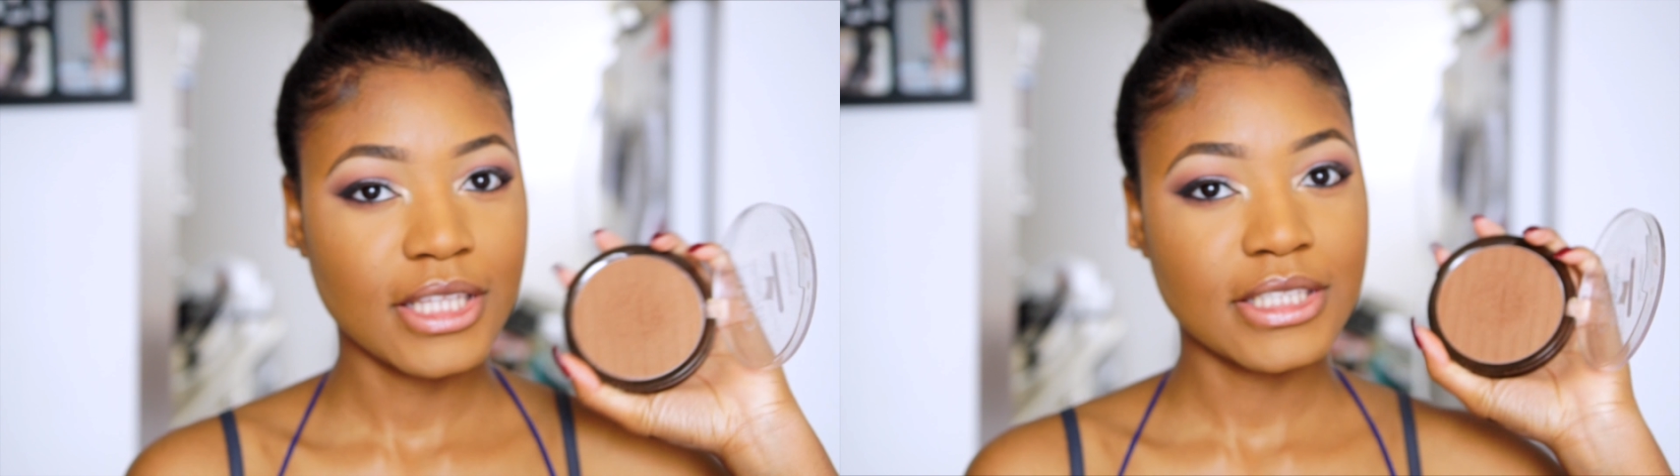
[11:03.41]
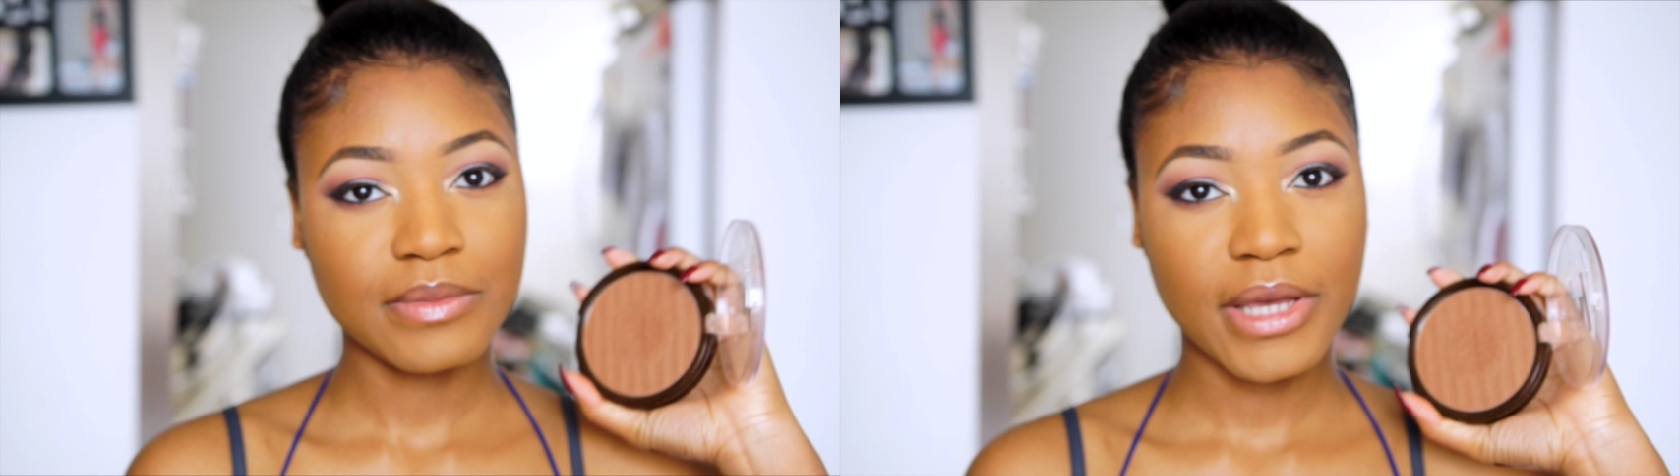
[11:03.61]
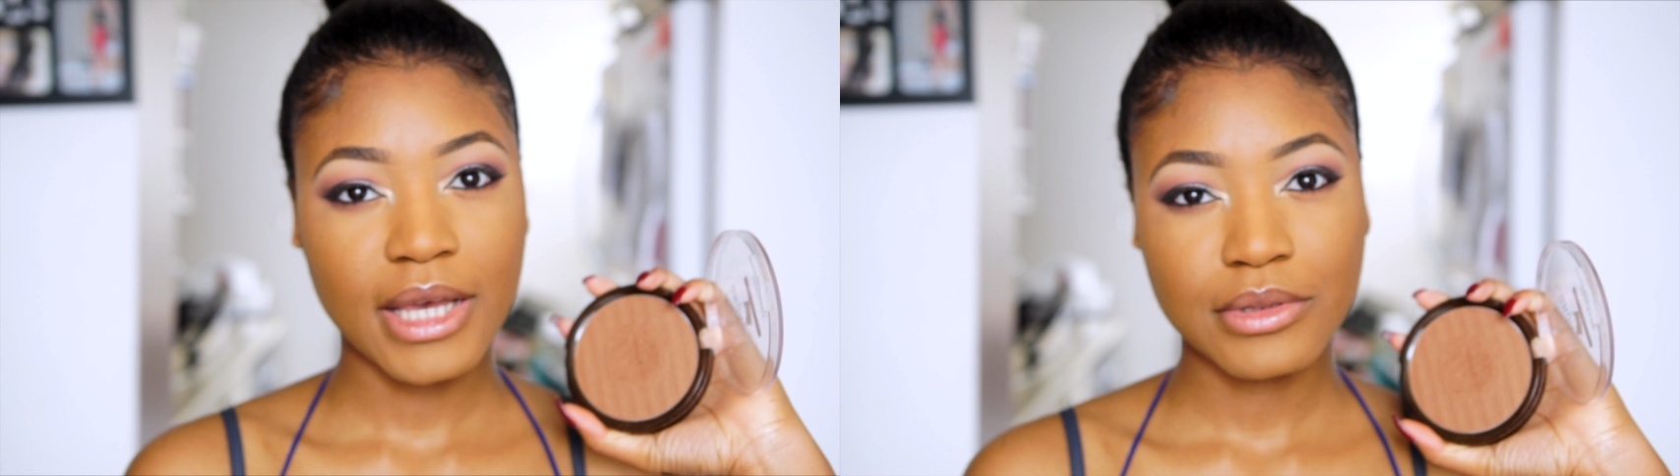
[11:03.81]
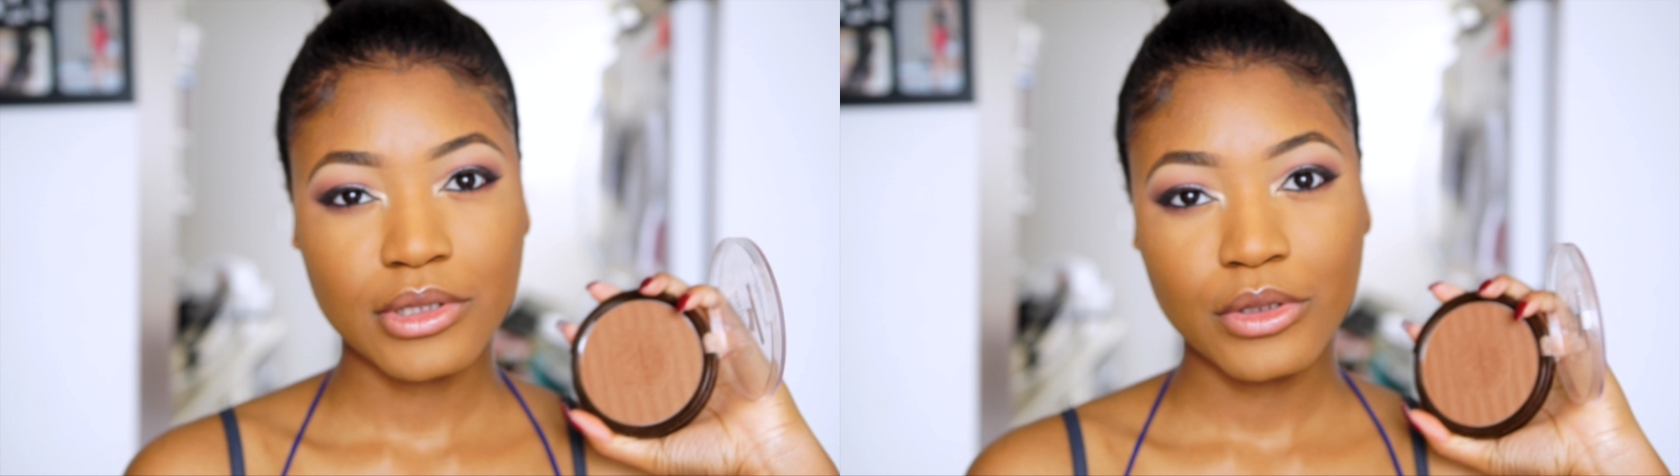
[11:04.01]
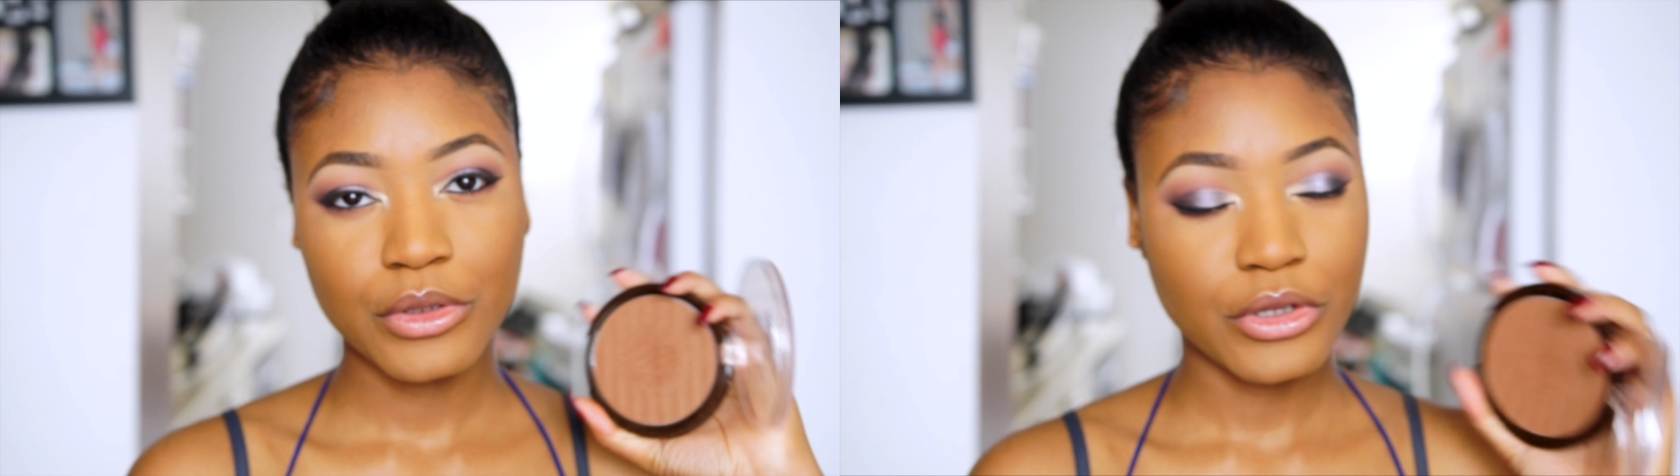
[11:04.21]
This is my
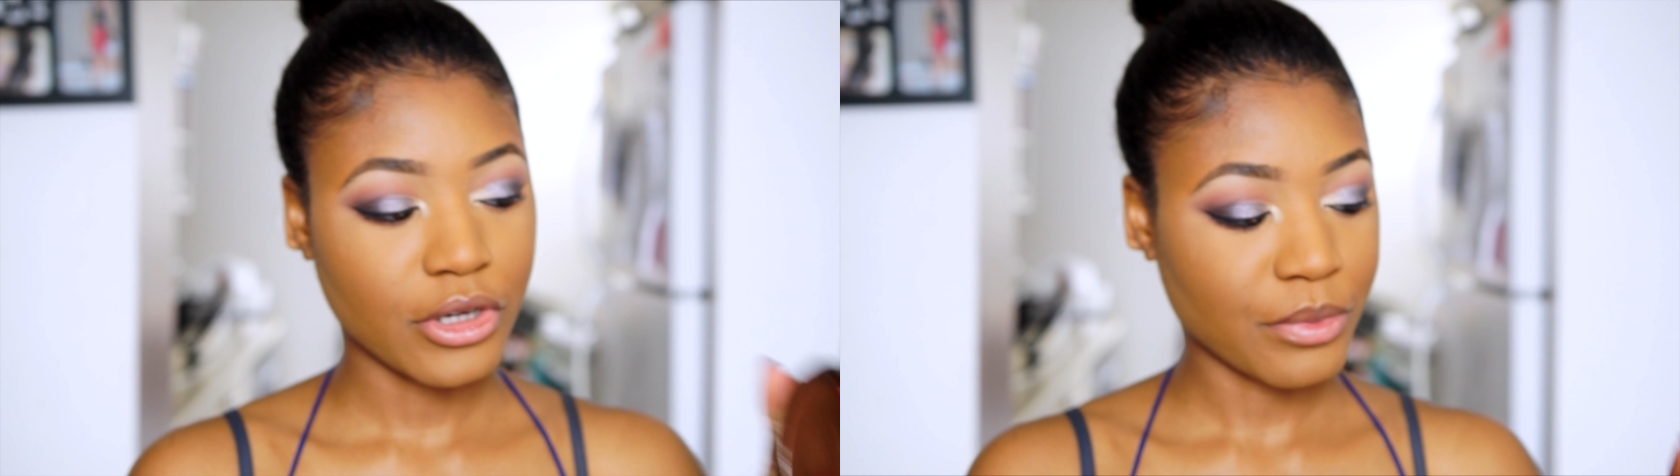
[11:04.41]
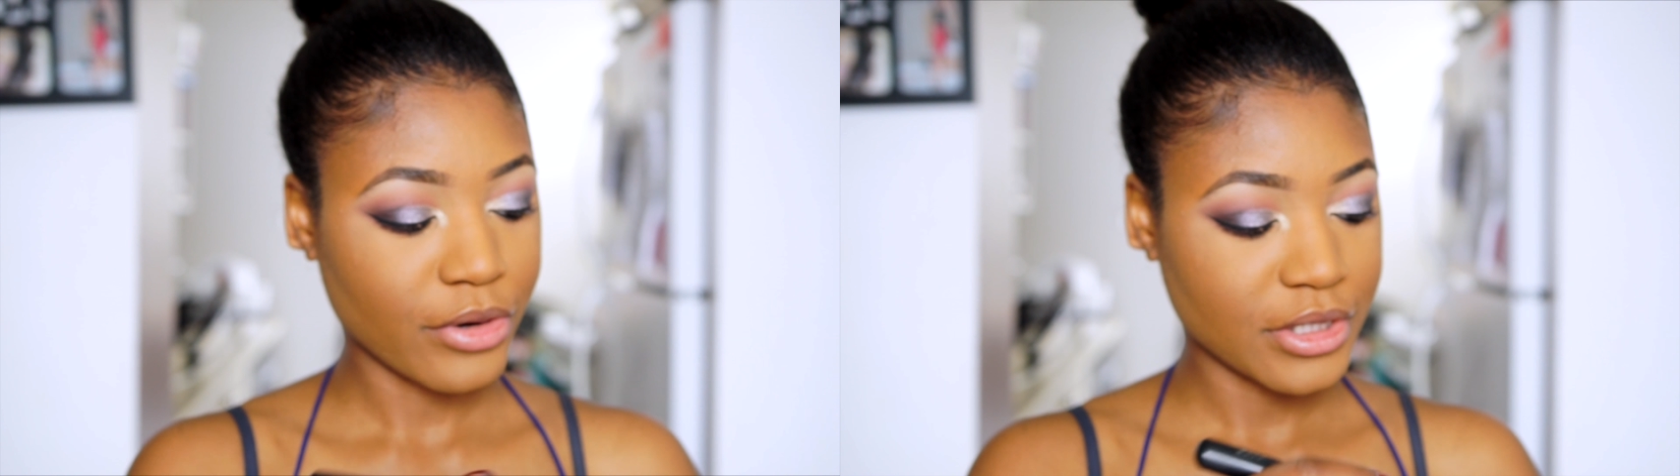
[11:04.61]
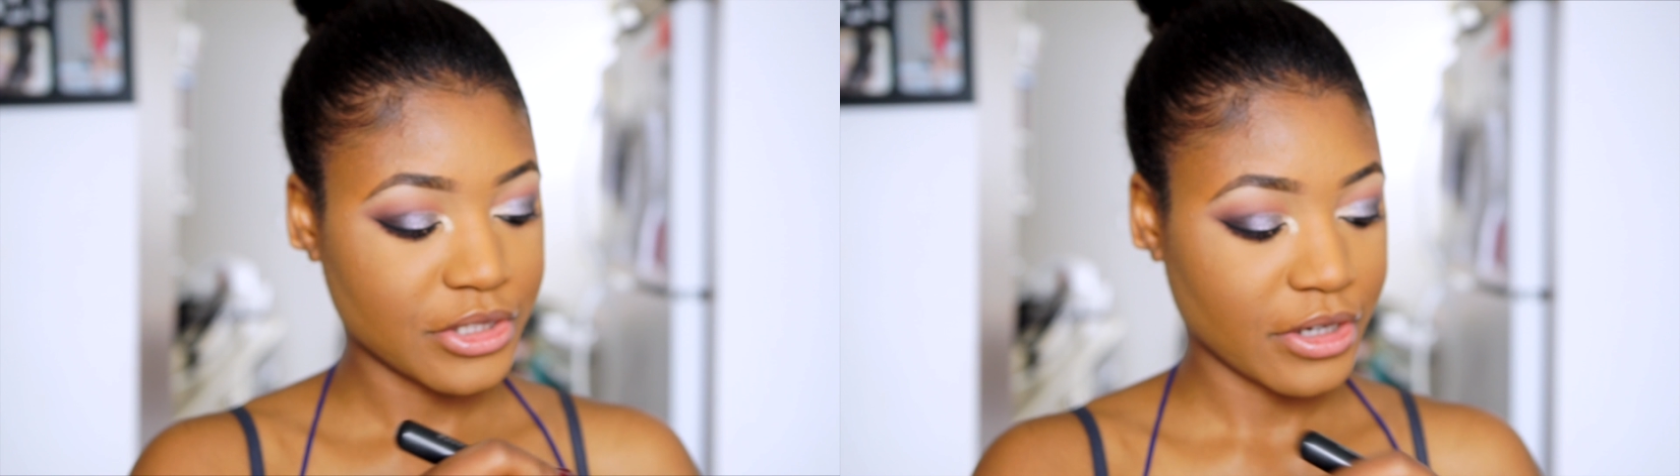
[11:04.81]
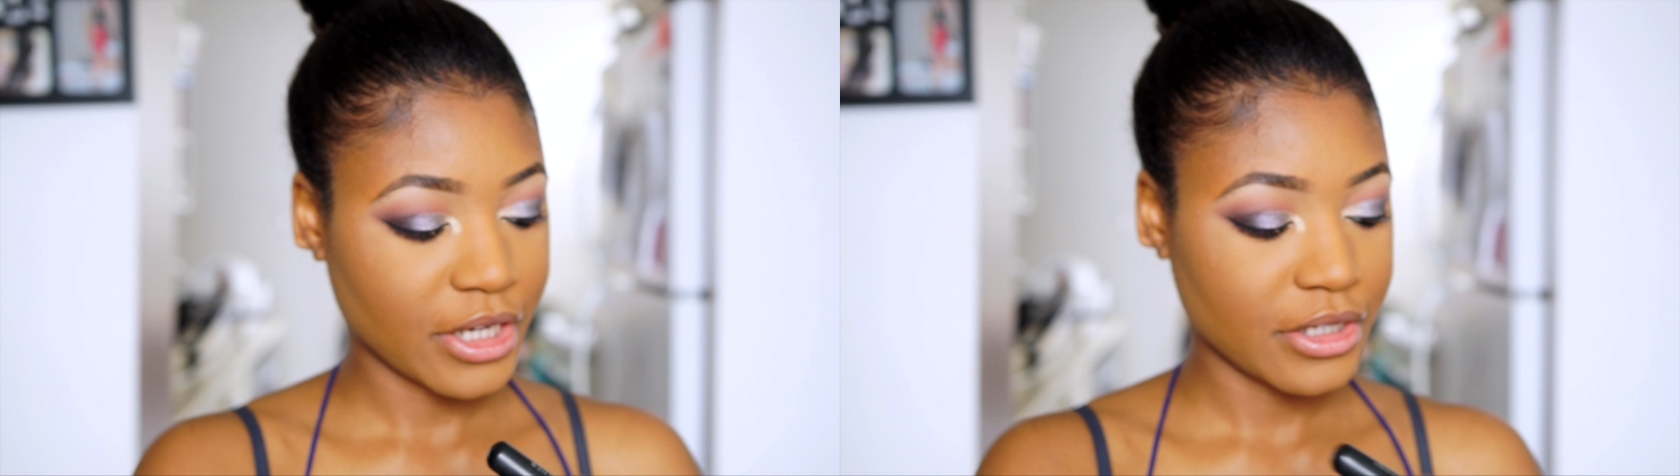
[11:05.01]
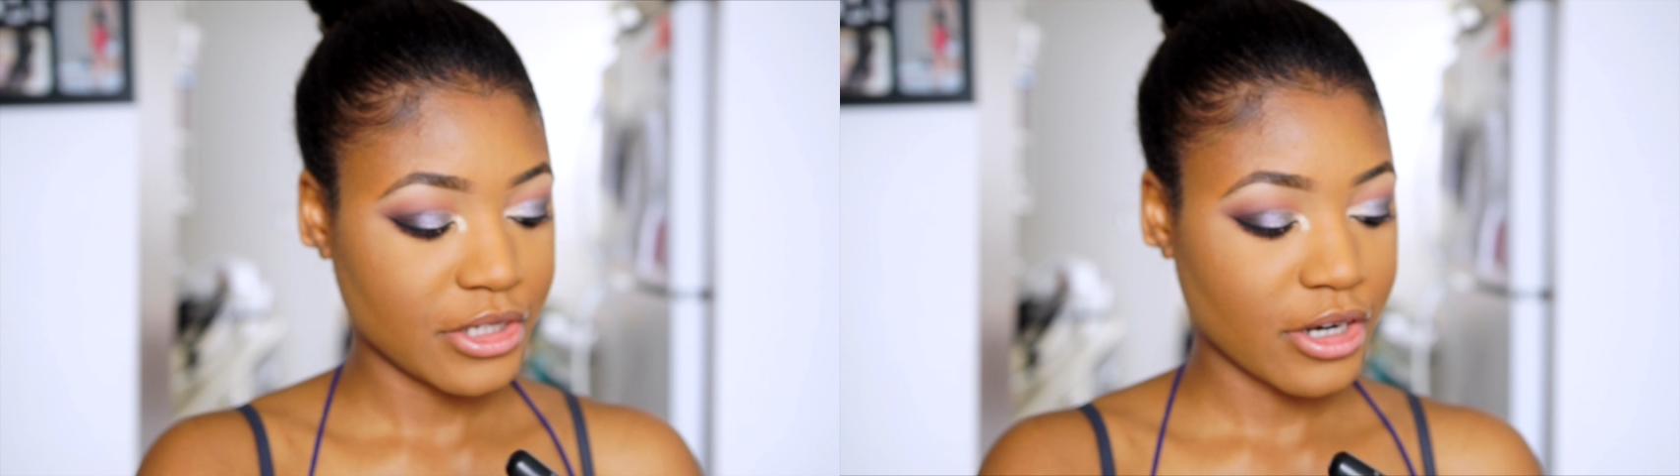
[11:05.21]
Absolute New York bronzer
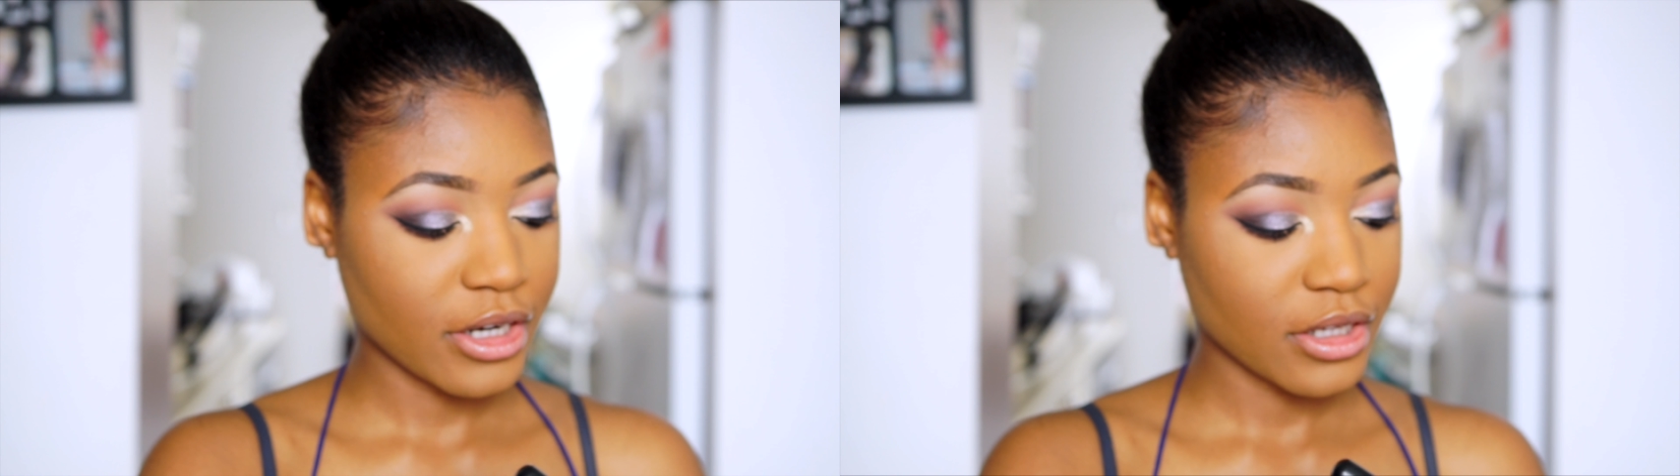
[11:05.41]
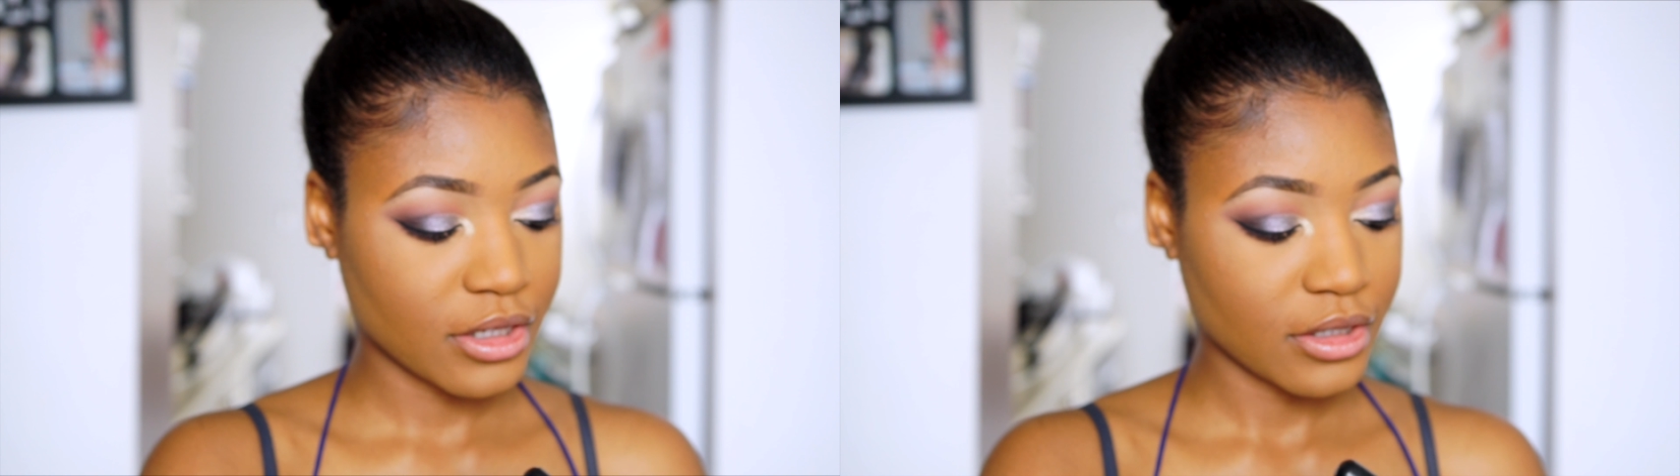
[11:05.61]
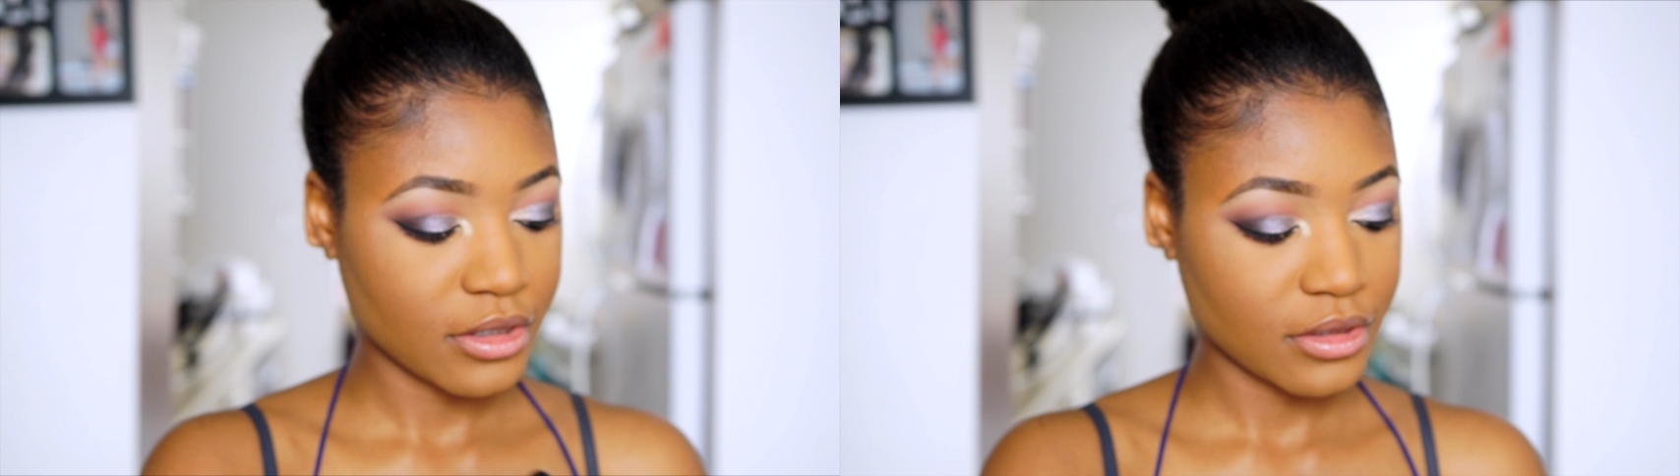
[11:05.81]
in dark.